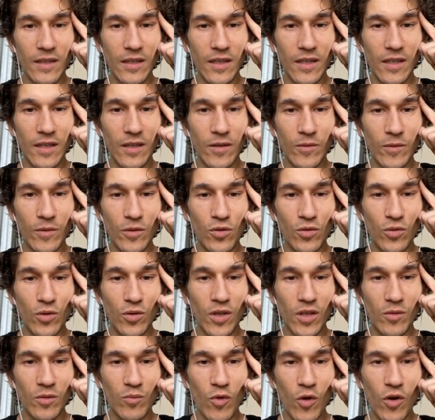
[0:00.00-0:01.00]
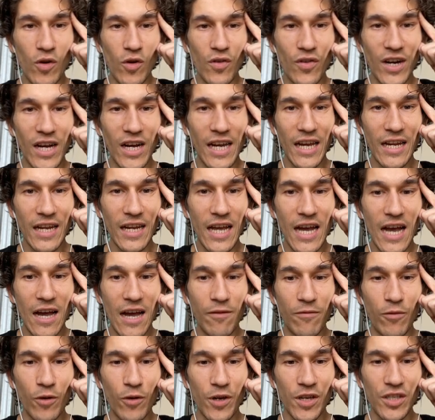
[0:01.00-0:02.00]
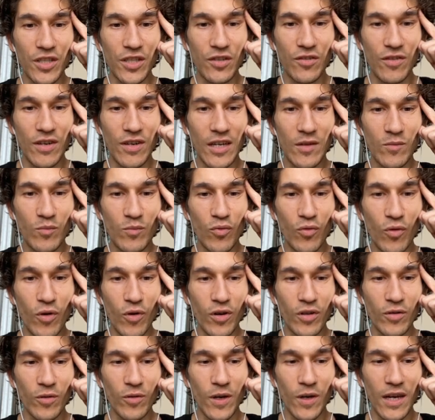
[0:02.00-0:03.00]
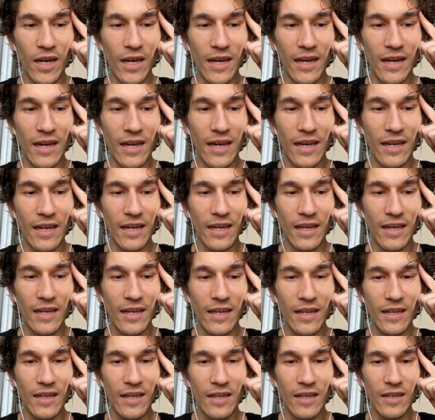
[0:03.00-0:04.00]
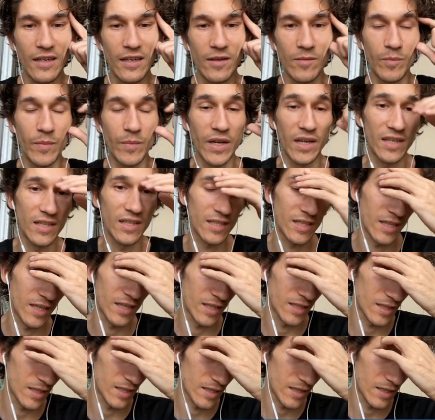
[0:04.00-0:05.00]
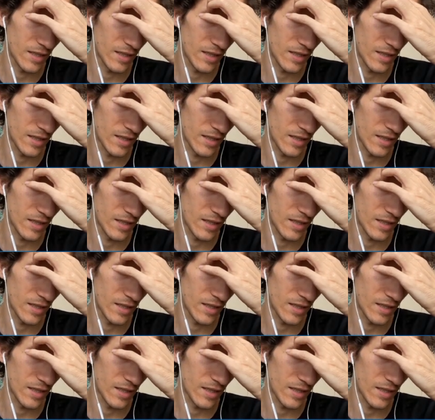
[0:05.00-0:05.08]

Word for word: wants to get more grain. Ah, for his grain port, okay. Makes sense.